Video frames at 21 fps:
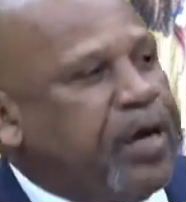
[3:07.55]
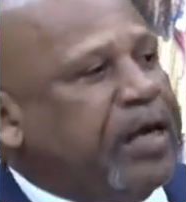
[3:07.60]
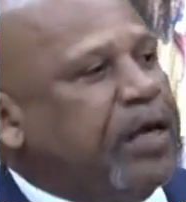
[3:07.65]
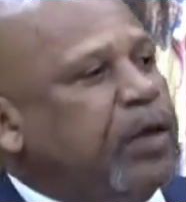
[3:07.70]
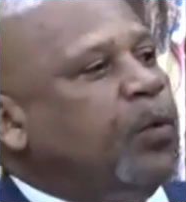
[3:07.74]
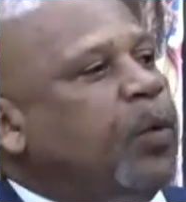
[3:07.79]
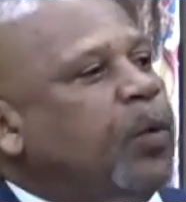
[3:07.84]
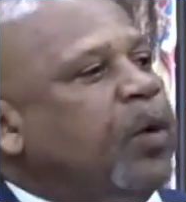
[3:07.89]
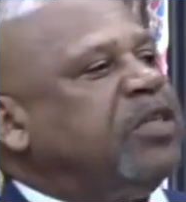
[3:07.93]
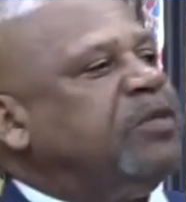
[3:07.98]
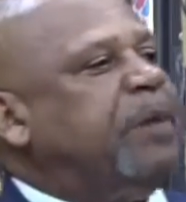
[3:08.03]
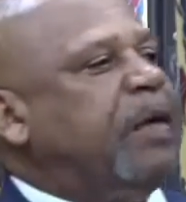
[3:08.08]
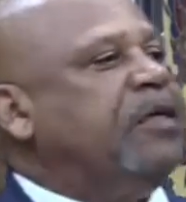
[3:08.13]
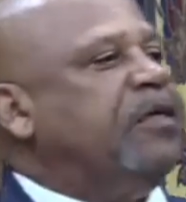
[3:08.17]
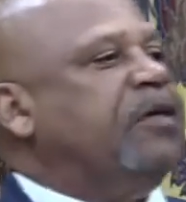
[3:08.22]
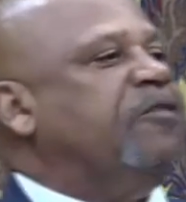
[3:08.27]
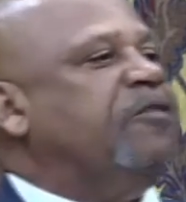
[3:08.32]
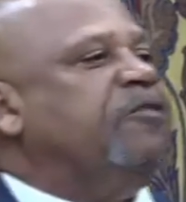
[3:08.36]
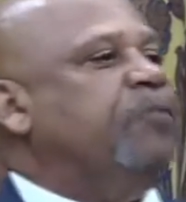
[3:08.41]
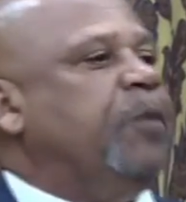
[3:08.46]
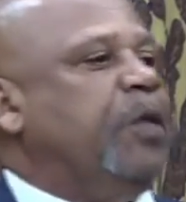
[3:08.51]
Workers' Party
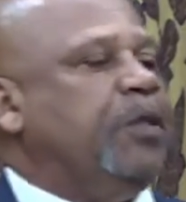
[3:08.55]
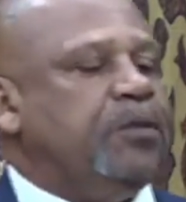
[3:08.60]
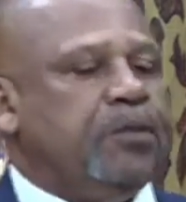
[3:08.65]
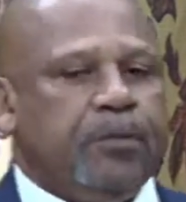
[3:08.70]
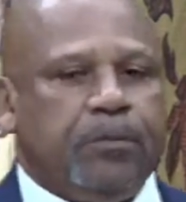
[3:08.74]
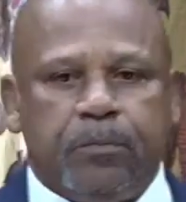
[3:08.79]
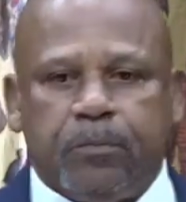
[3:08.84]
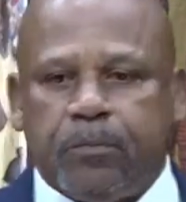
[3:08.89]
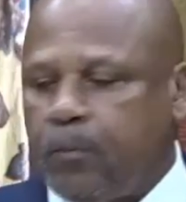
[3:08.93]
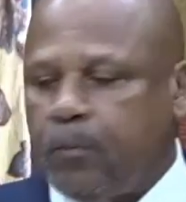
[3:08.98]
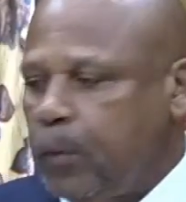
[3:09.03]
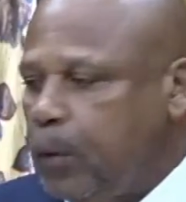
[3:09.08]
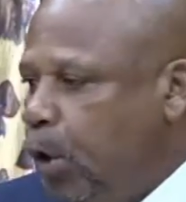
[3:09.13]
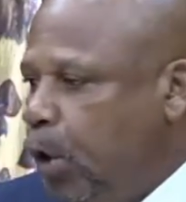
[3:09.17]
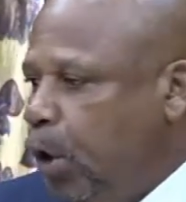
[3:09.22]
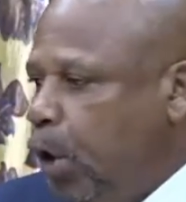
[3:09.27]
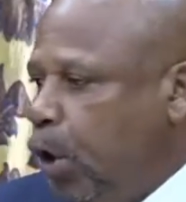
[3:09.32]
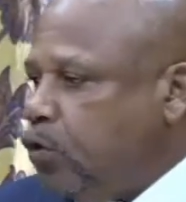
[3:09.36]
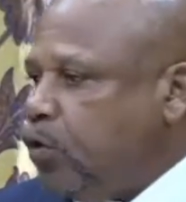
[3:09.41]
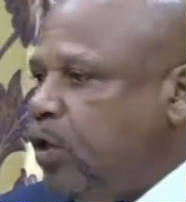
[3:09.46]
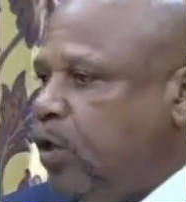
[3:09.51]
government.
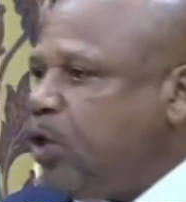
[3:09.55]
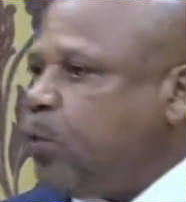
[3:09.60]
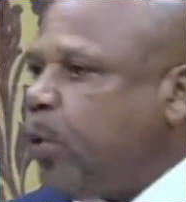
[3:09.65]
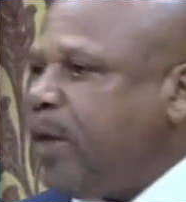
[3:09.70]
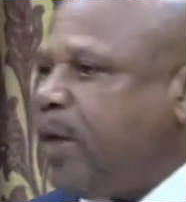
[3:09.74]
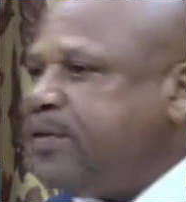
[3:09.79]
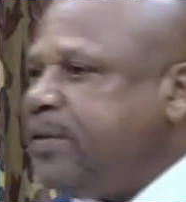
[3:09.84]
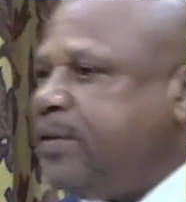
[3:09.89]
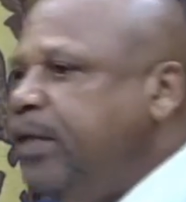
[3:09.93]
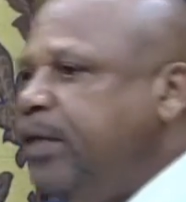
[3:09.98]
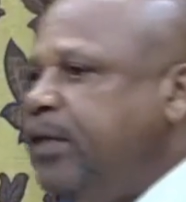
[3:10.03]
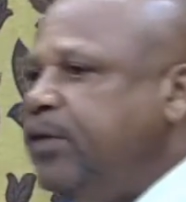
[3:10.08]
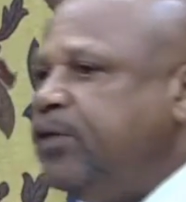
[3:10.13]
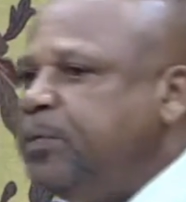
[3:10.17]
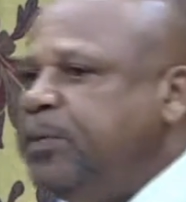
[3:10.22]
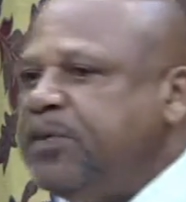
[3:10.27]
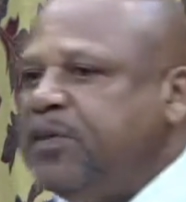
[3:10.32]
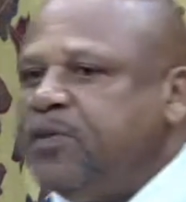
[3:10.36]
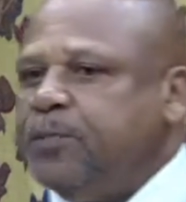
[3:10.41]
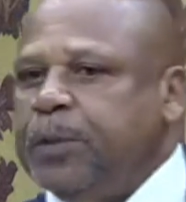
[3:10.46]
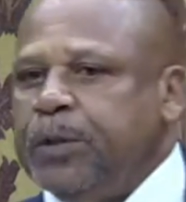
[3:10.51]
So the question is,
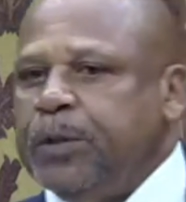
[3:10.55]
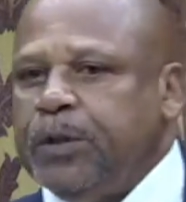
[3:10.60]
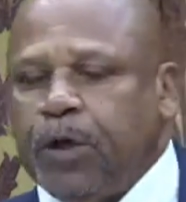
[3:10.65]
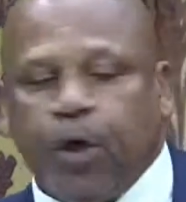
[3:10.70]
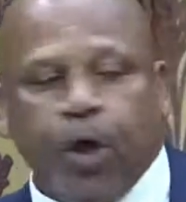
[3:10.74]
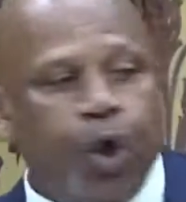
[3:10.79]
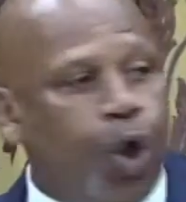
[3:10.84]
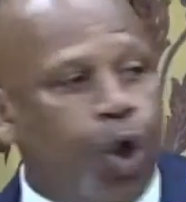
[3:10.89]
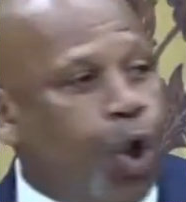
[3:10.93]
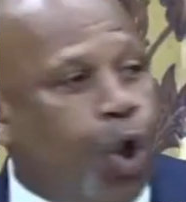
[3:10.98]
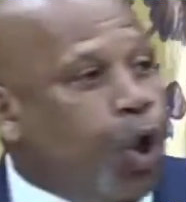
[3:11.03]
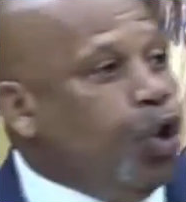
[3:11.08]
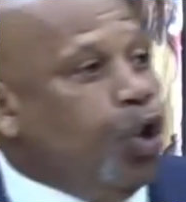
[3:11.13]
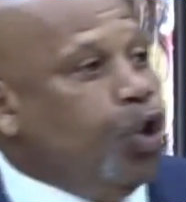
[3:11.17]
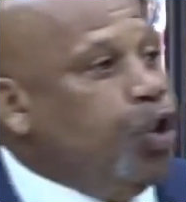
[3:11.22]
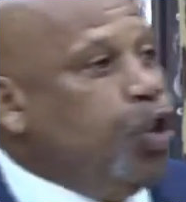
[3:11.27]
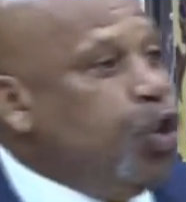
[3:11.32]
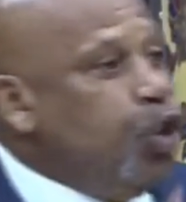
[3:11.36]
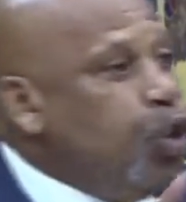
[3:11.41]
Mr. Speaker, you